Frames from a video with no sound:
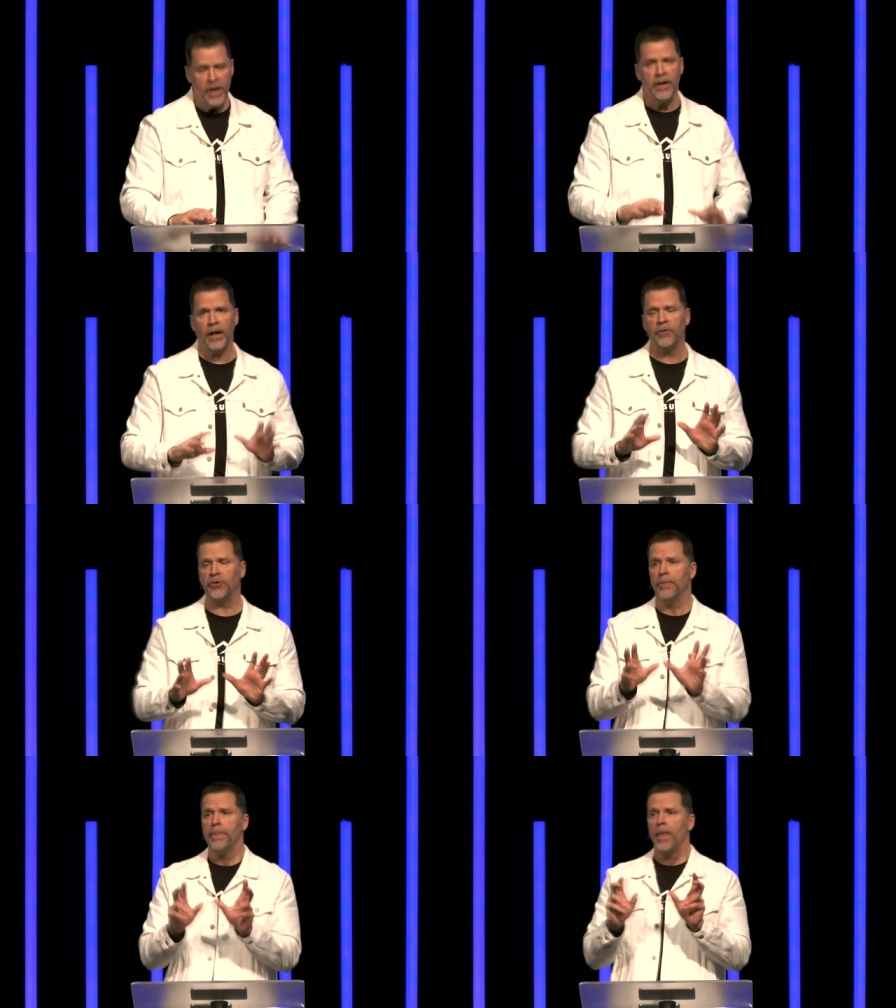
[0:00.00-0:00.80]
Now,
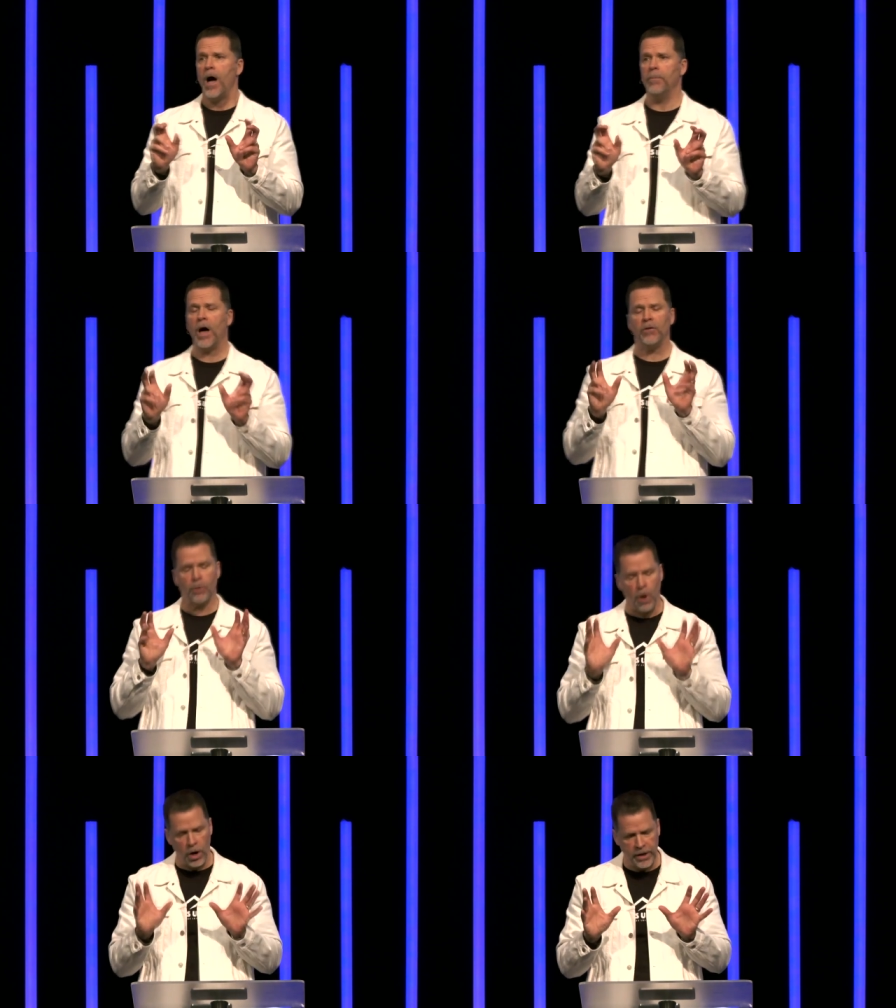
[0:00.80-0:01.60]
listen, I'm not
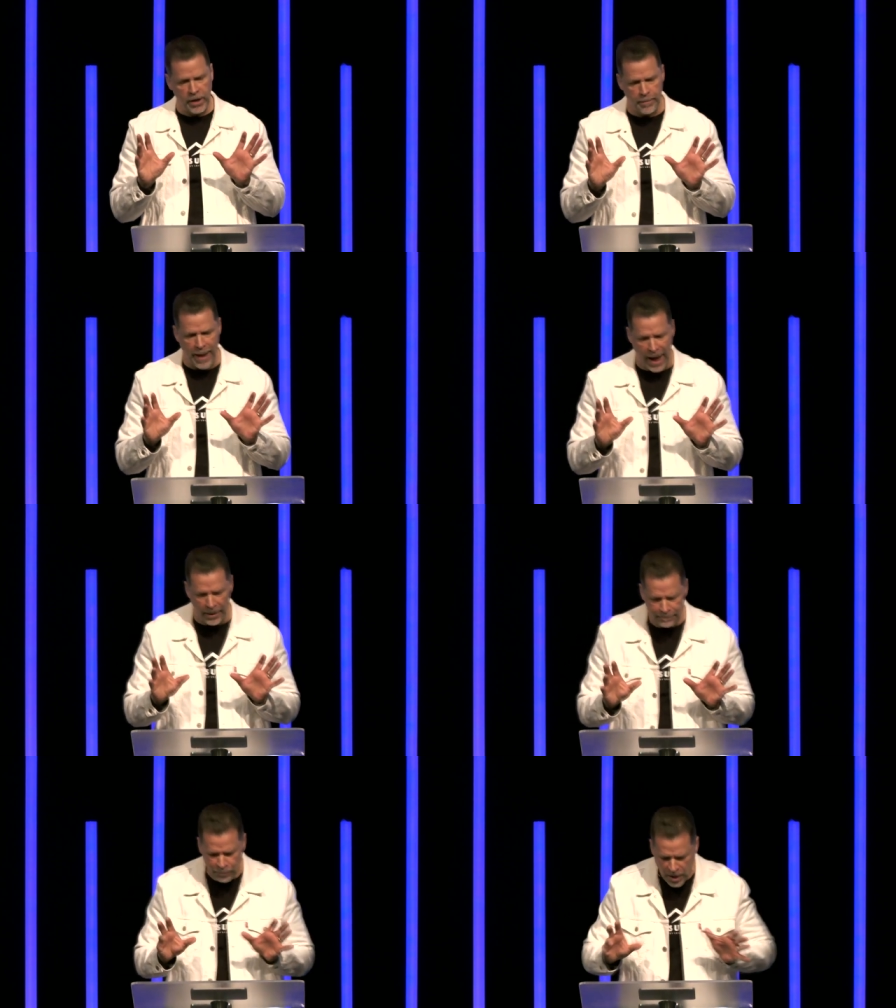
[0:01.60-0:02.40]
talking
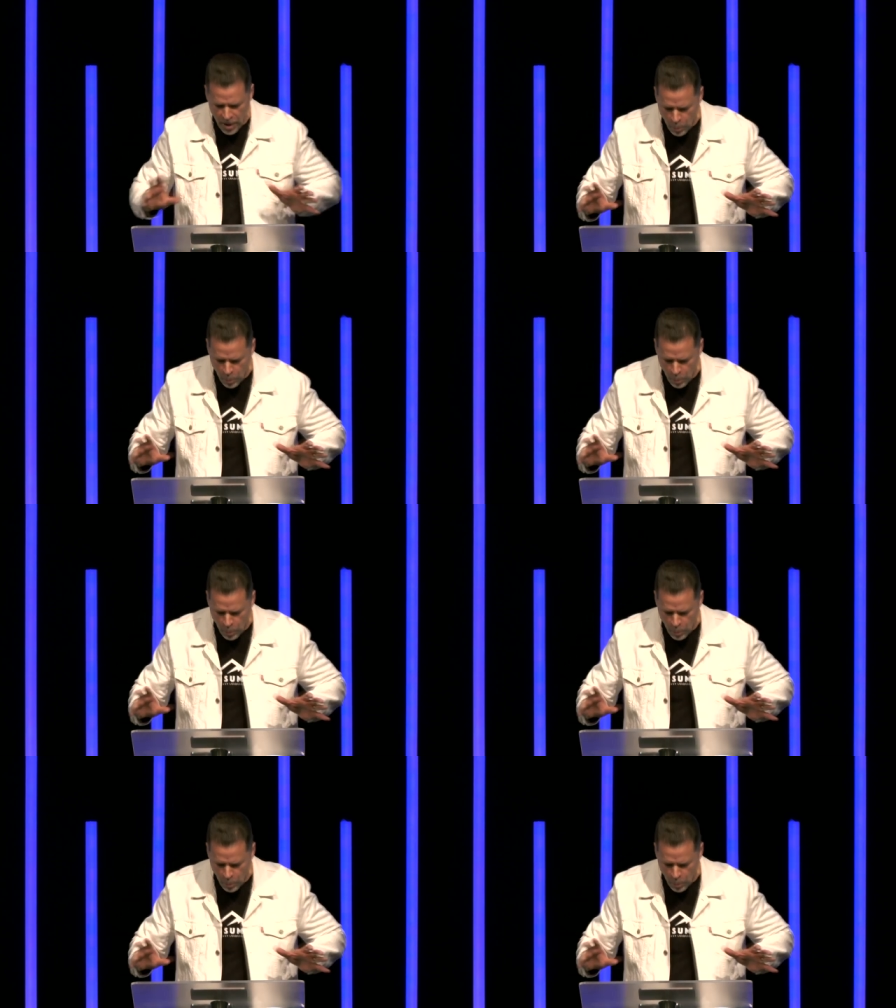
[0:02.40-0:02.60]
about